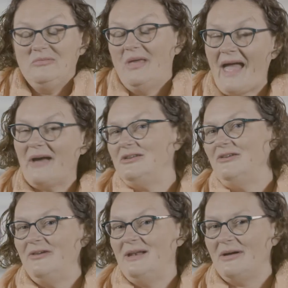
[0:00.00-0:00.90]
How do
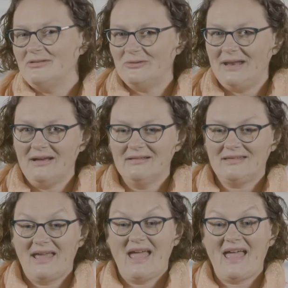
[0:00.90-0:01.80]
you feel about joining
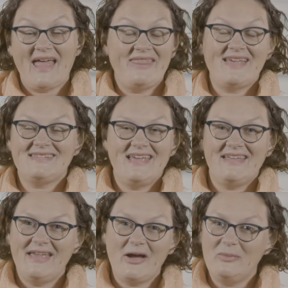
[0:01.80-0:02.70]
us? And that's
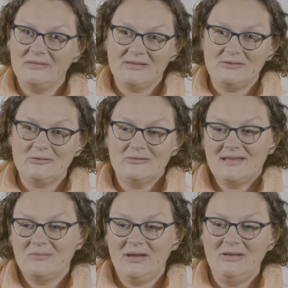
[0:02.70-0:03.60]
it, it opens the door, and
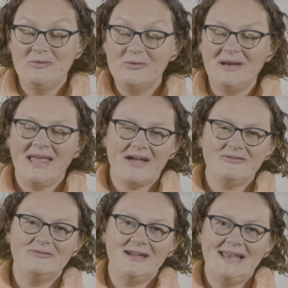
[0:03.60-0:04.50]
then we normally have
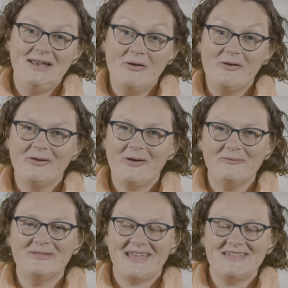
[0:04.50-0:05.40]
a really long
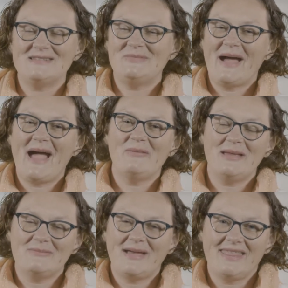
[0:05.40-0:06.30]
conversation about how we
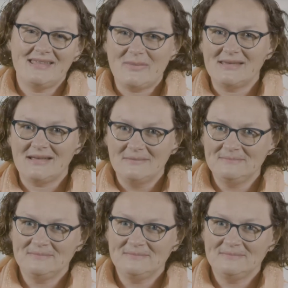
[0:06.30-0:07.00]
can make things better.